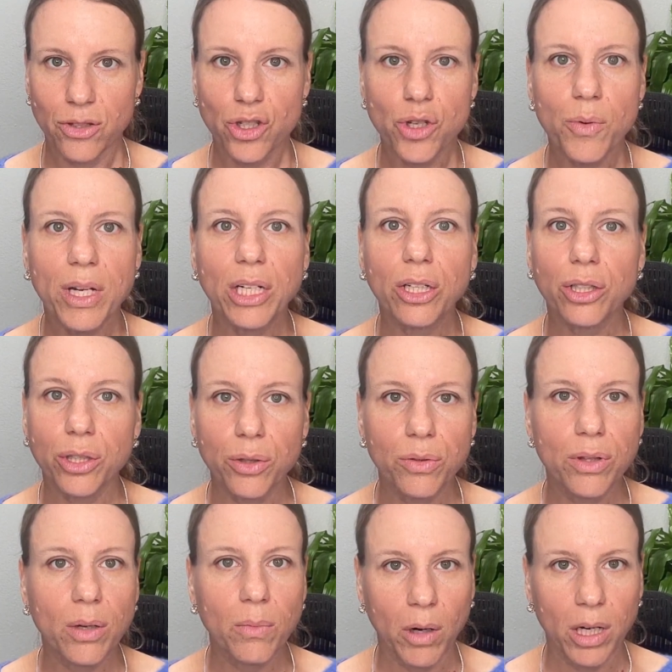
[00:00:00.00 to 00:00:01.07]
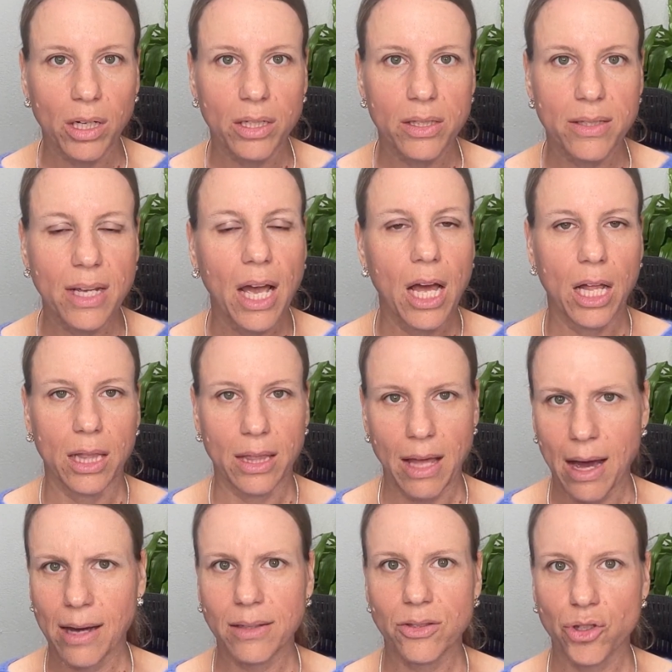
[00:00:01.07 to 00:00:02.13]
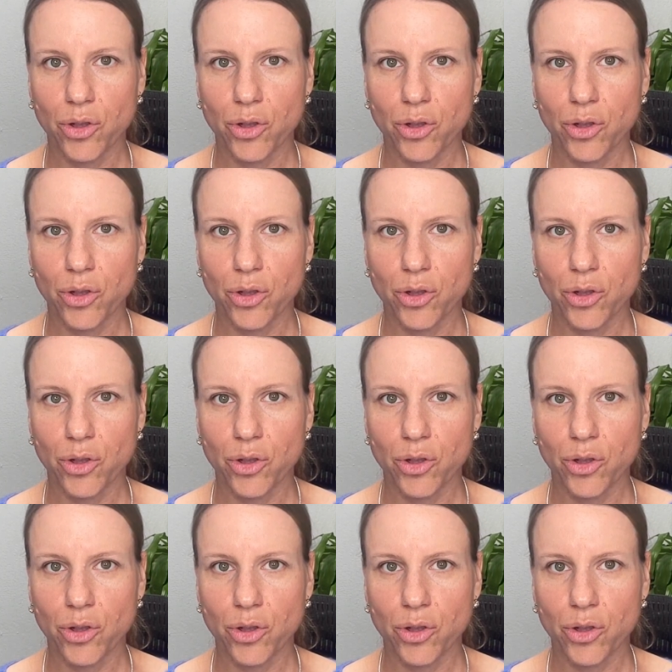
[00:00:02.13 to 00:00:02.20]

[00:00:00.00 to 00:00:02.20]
to include the words last